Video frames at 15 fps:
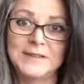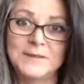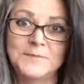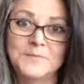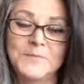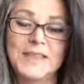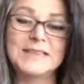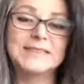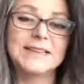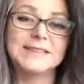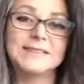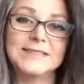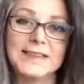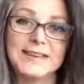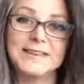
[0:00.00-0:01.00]
As I
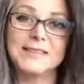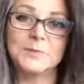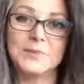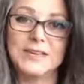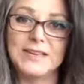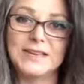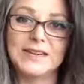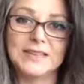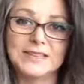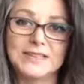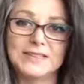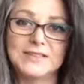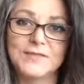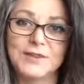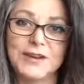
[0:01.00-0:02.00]
said in the beginning of
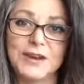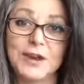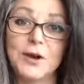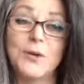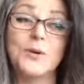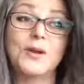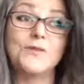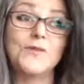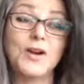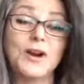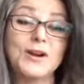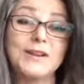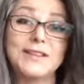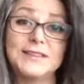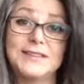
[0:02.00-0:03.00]
this video, if our
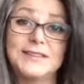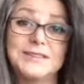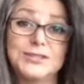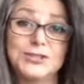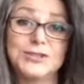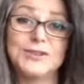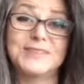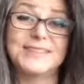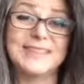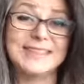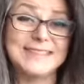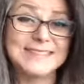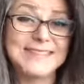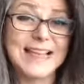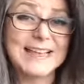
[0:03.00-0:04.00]
kids took the
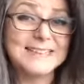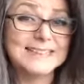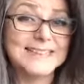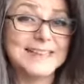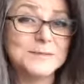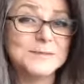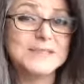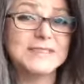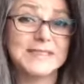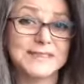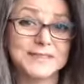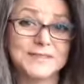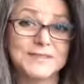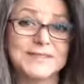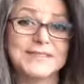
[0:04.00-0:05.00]
exact same
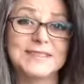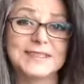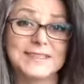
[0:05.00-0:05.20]
skills that they